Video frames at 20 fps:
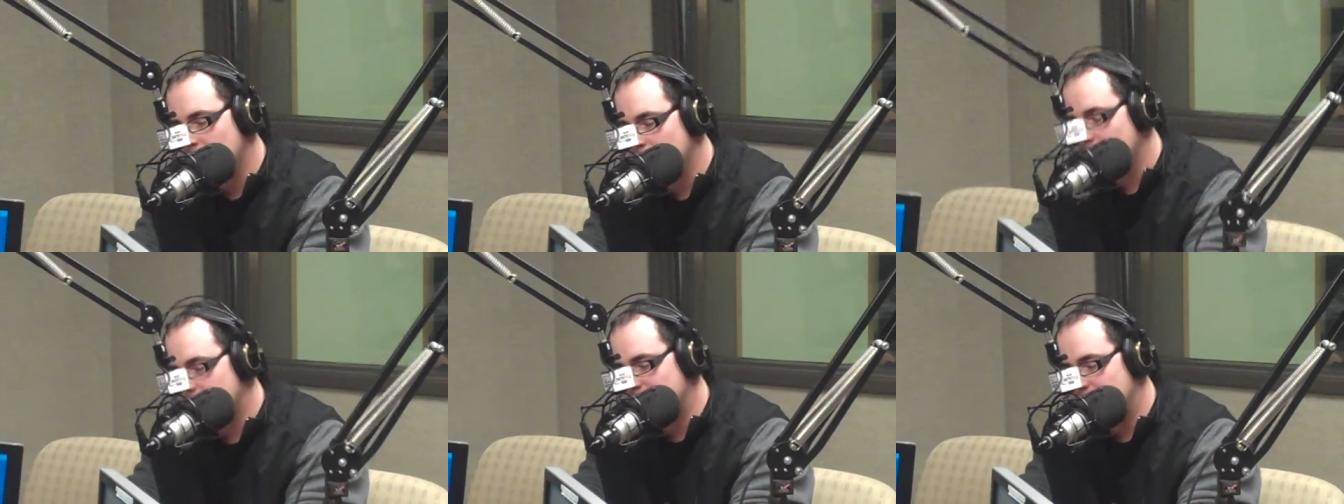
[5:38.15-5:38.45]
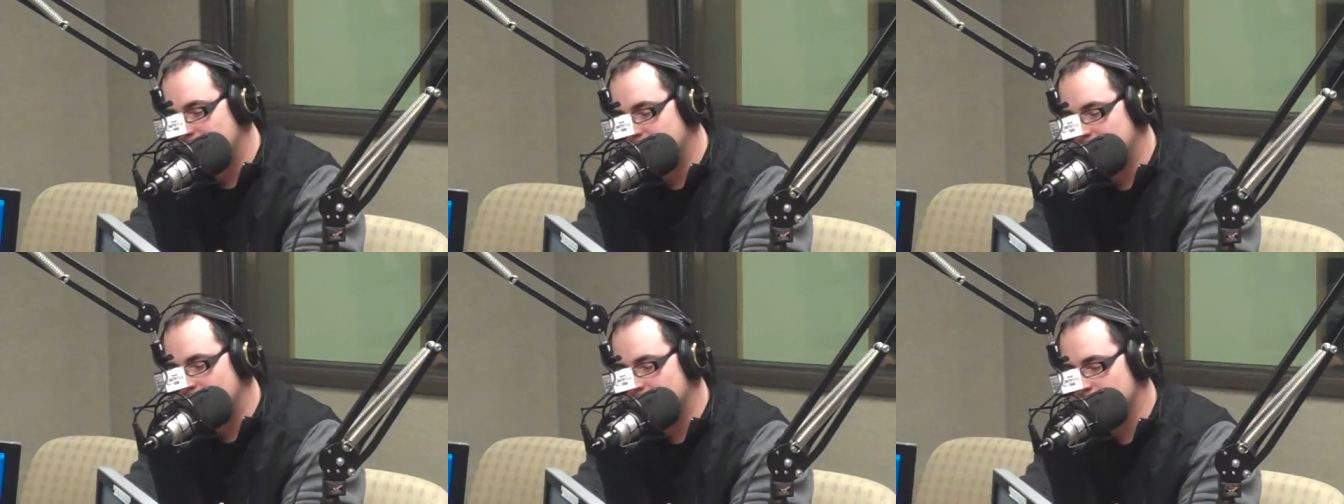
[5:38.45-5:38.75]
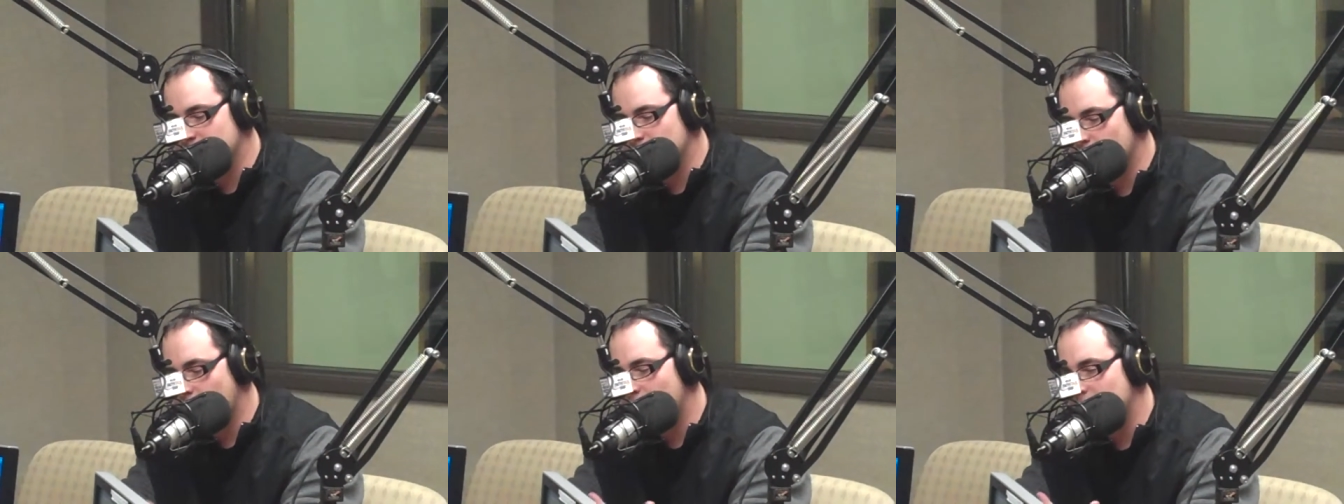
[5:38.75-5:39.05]
They have to have
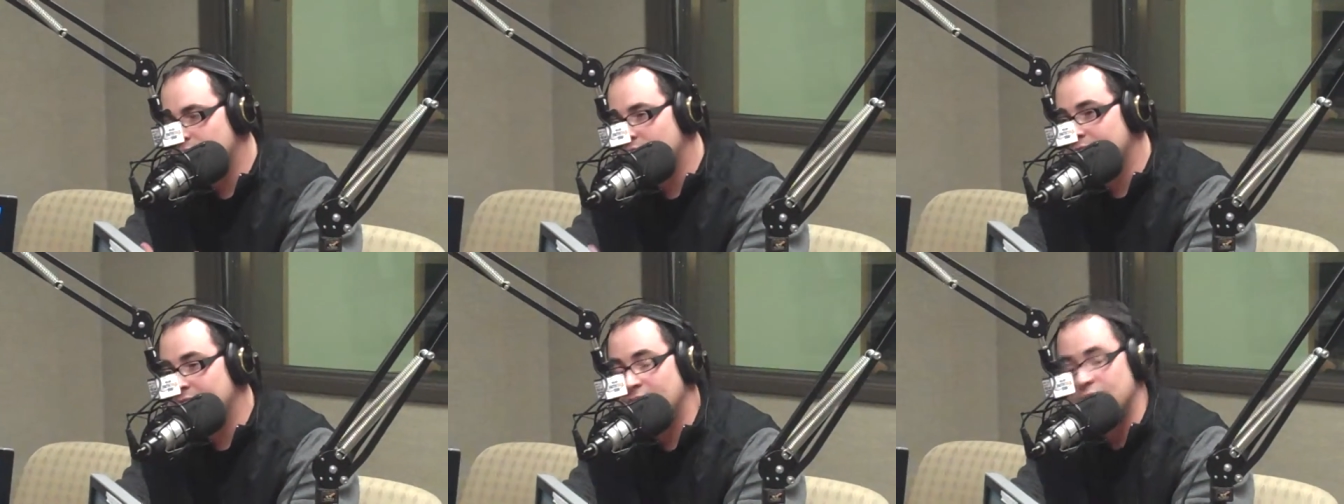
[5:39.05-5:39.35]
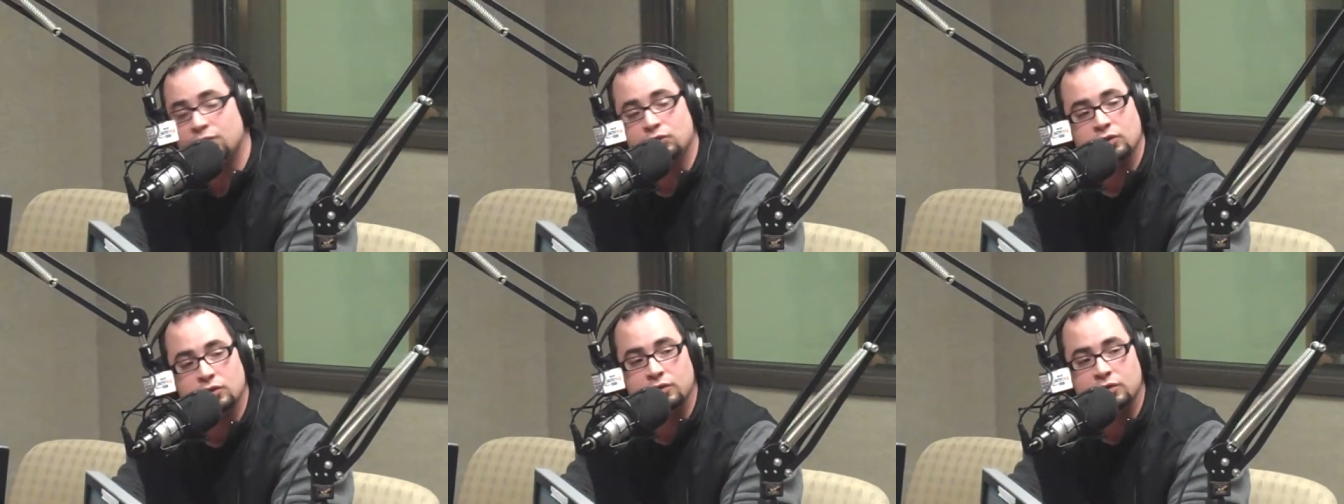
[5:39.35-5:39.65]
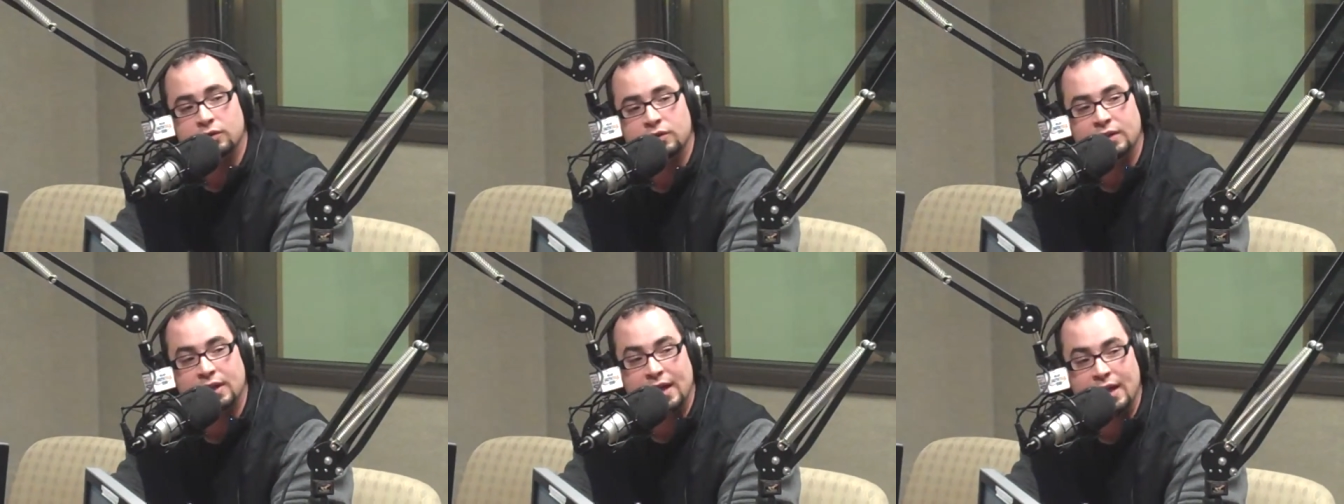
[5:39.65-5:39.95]
strong financials,
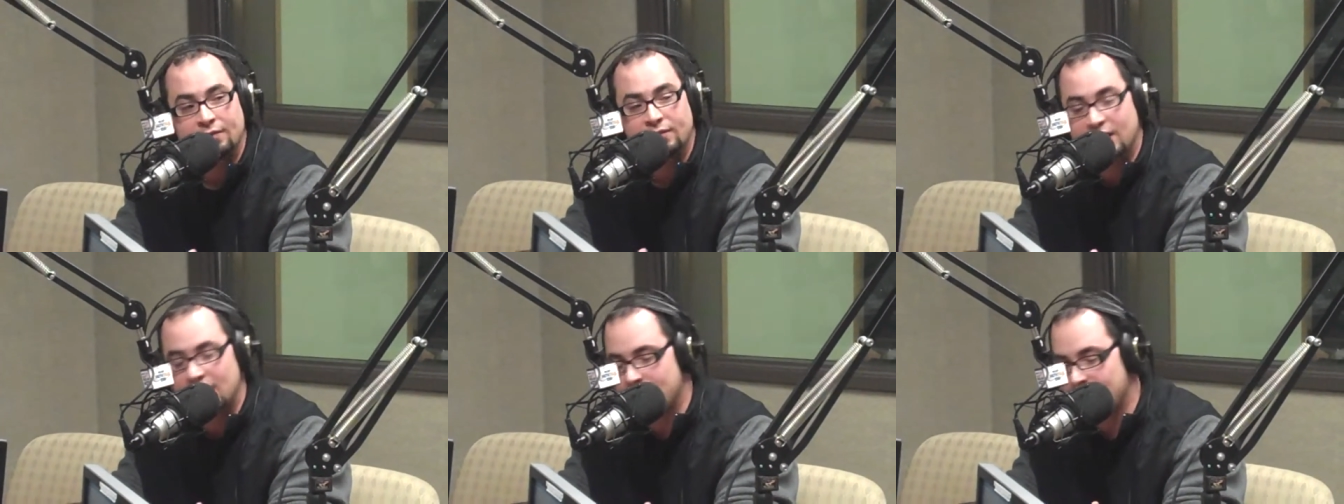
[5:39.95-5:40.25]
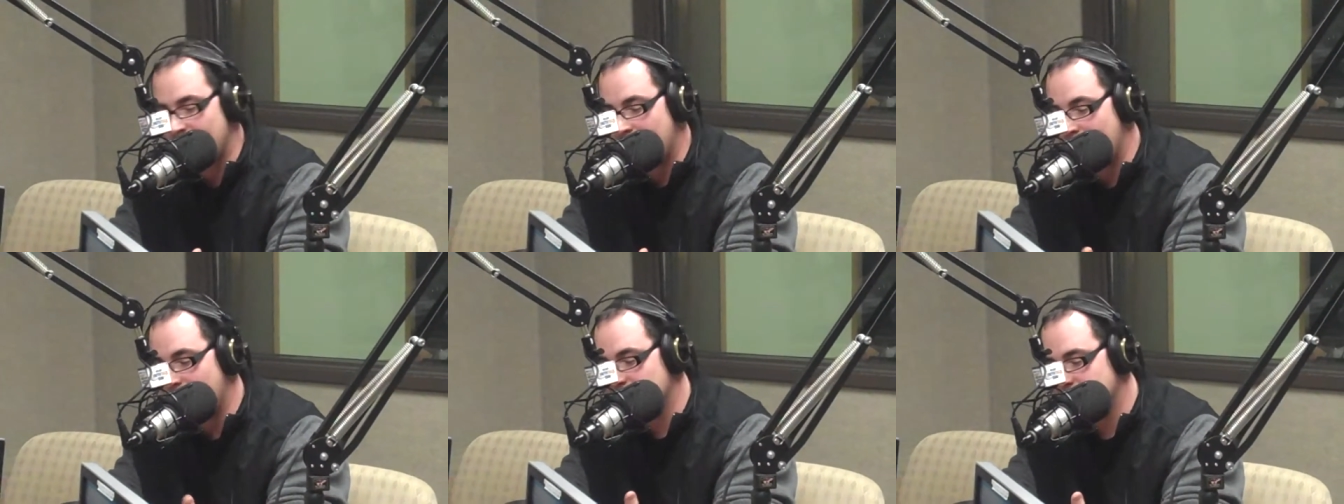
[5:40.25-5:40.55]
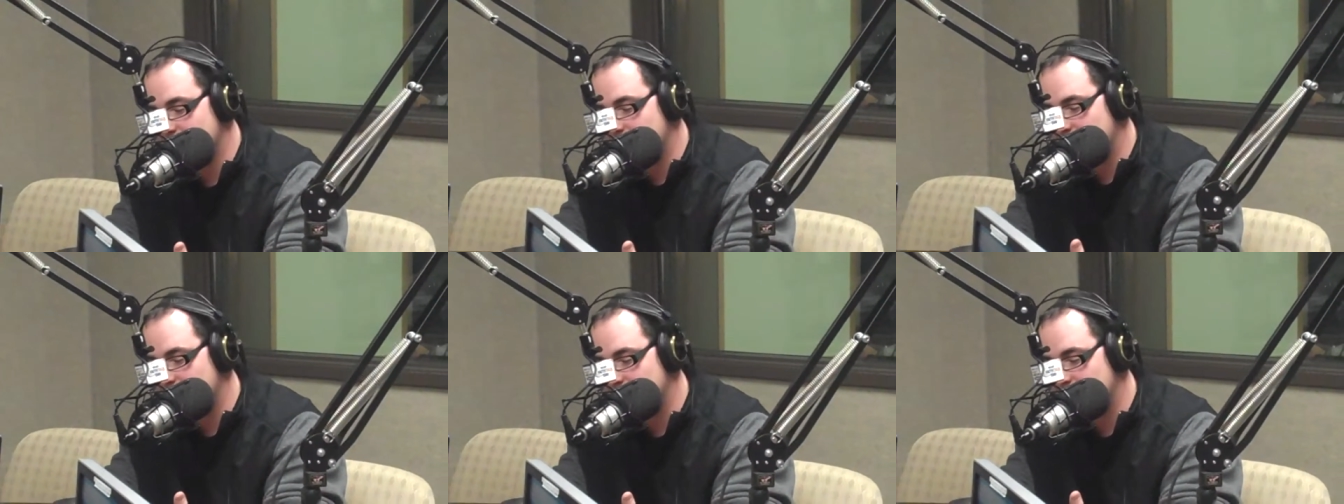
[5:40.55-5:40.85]
they have to have
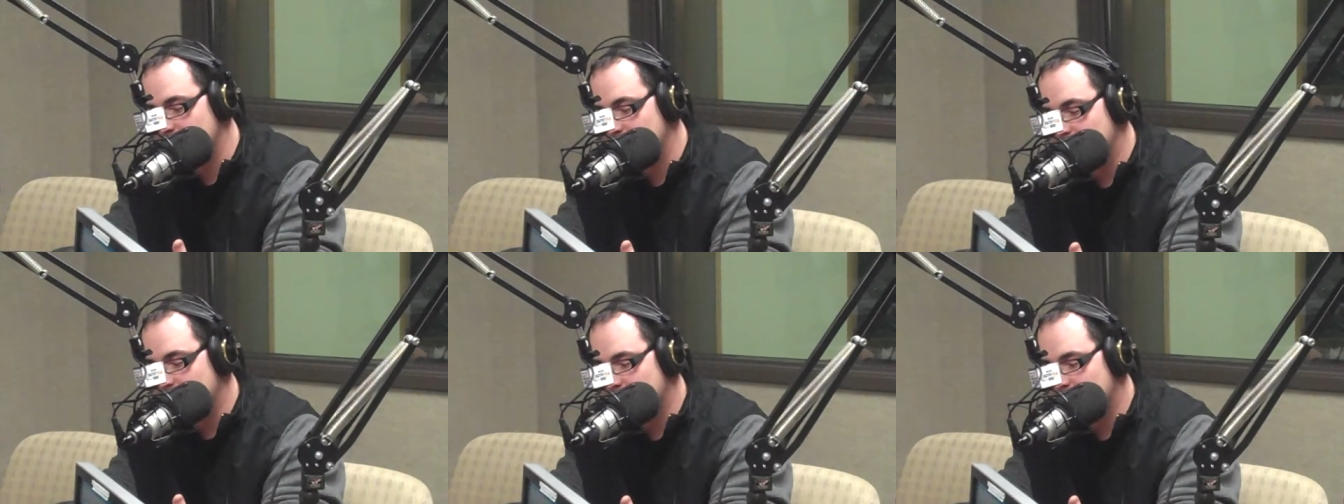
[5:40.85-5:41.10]
assets,